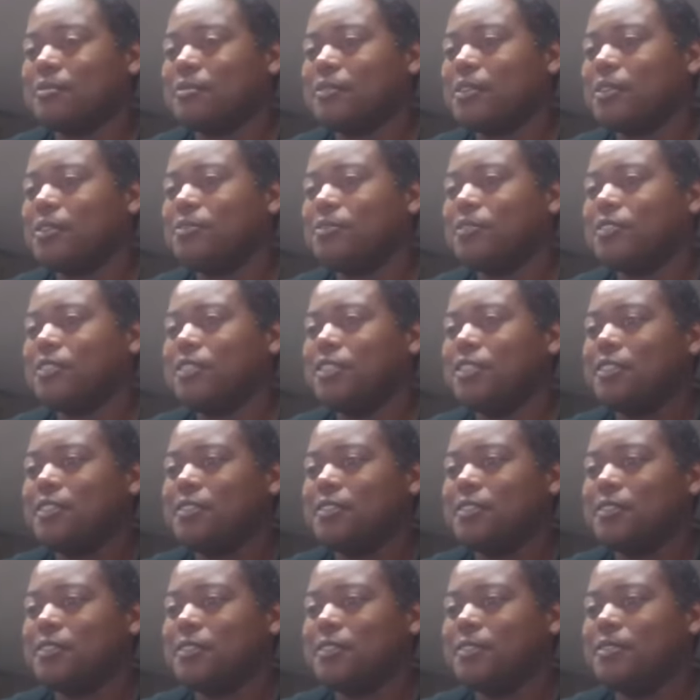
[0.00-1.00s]
Hopefully
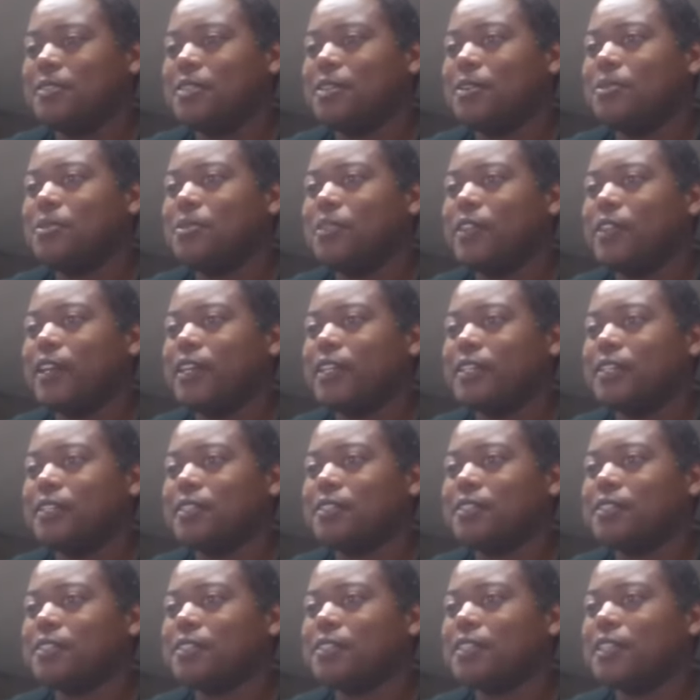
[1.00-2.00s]
you know who that
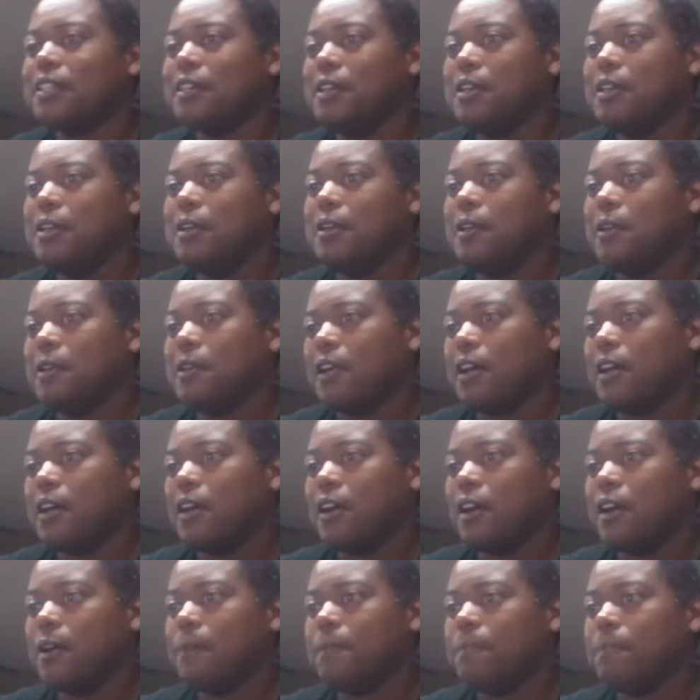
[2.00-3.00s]
is,
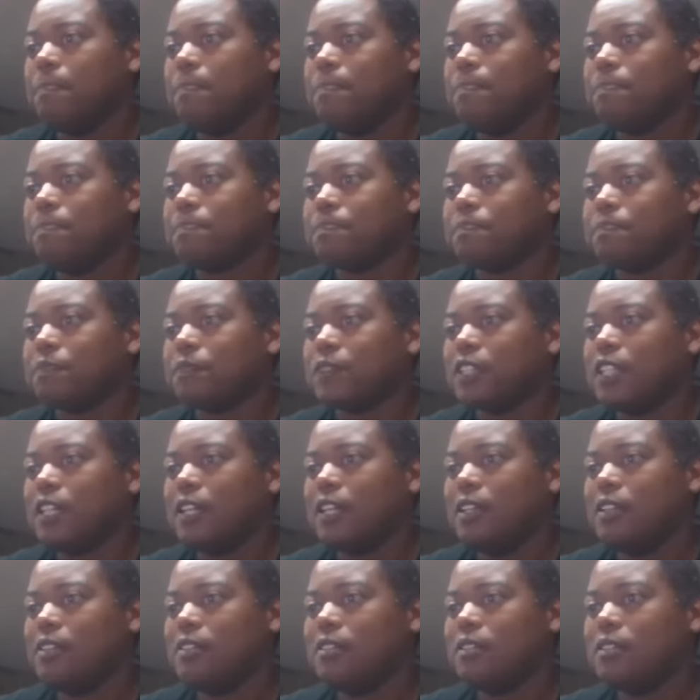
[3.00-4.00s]
and
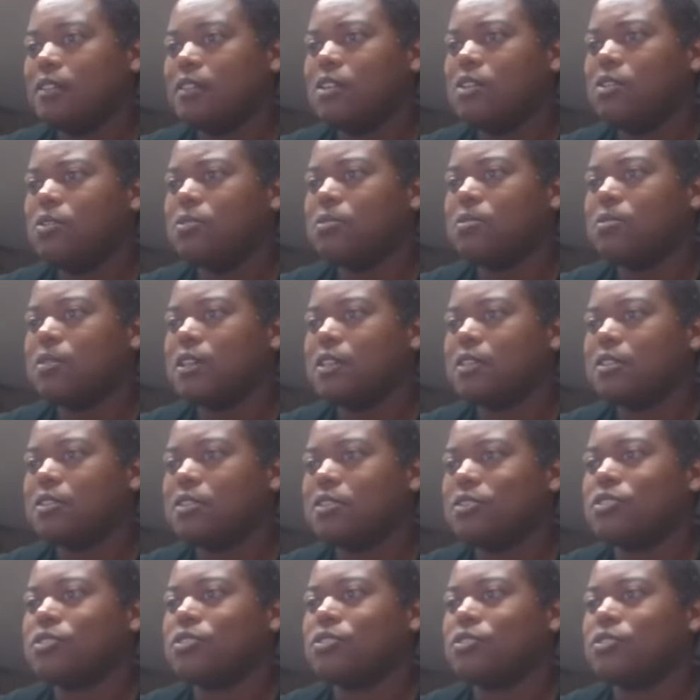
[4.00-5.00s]
know what
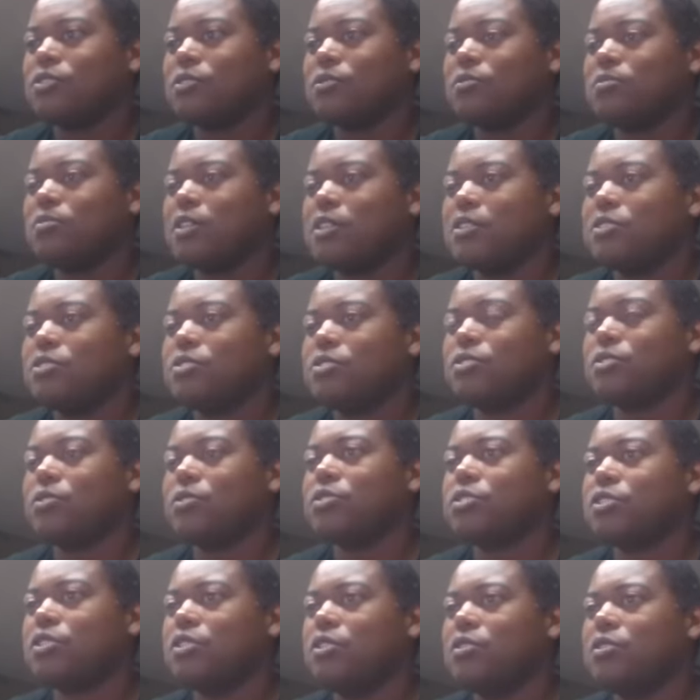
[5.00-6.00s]

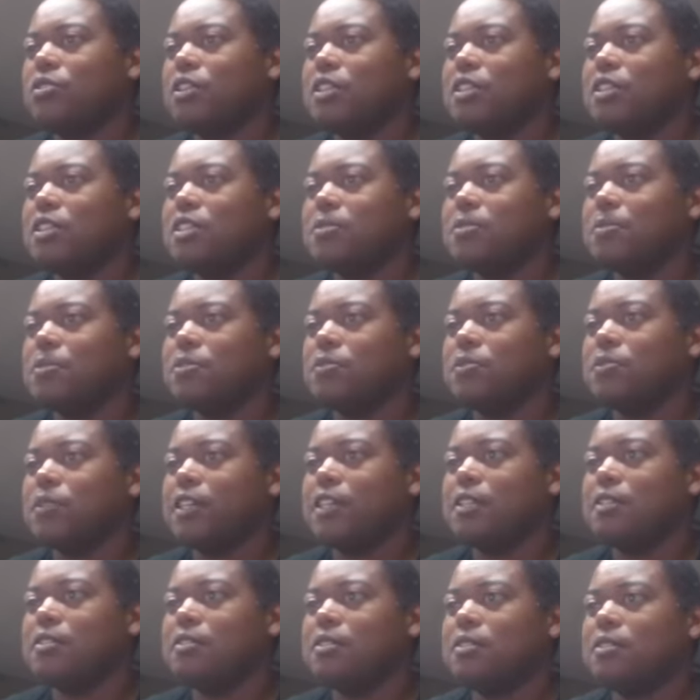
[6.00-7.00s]
source code is, what
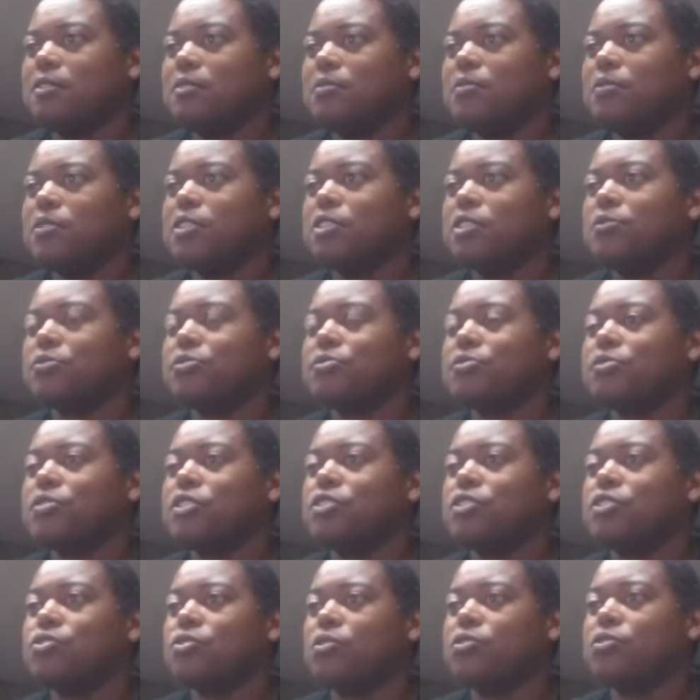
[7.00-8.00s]
the difference
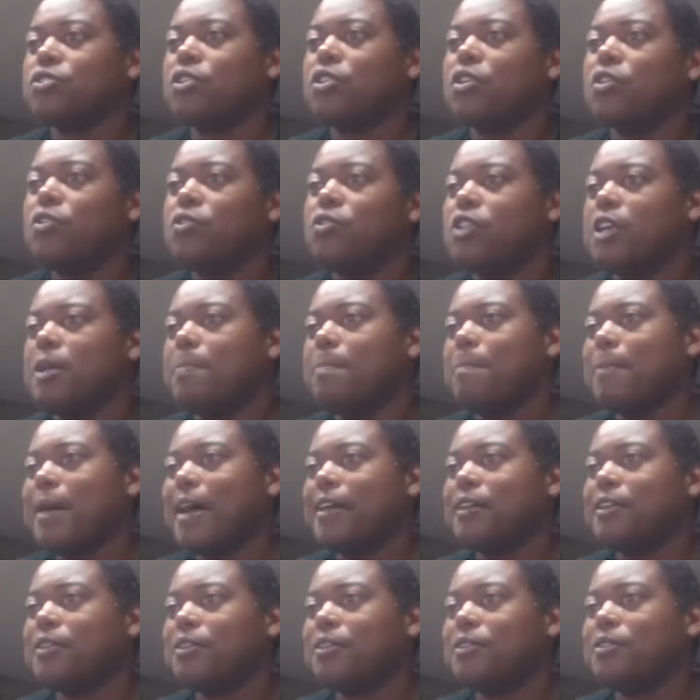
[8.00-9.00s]
between source code and
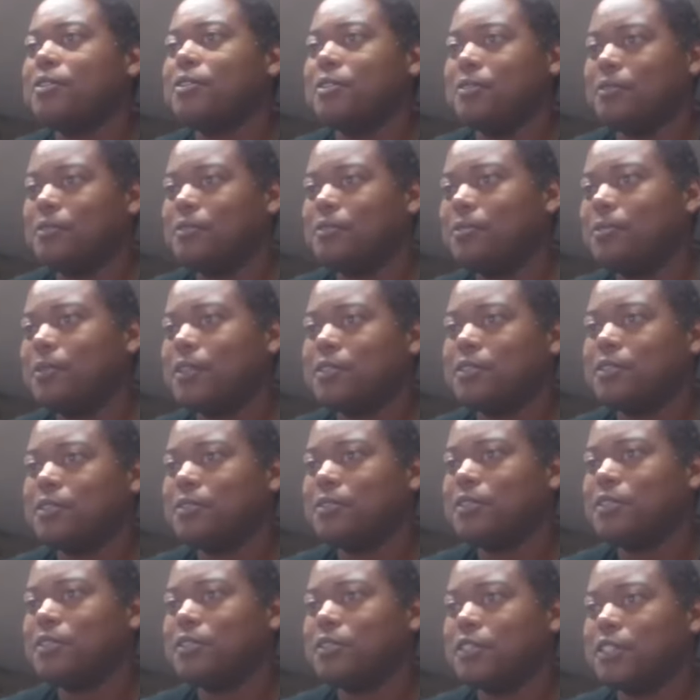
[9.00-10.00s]
bytecode, and what the
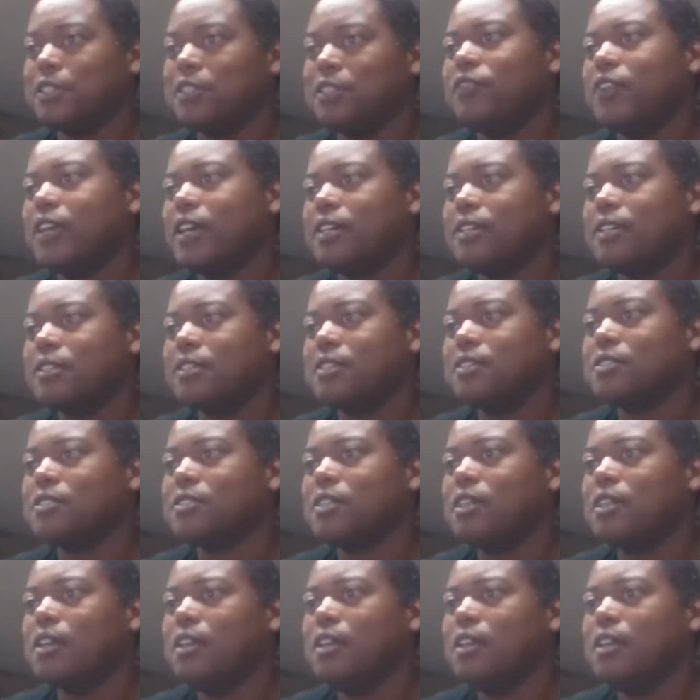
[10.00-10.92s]
utility of that is.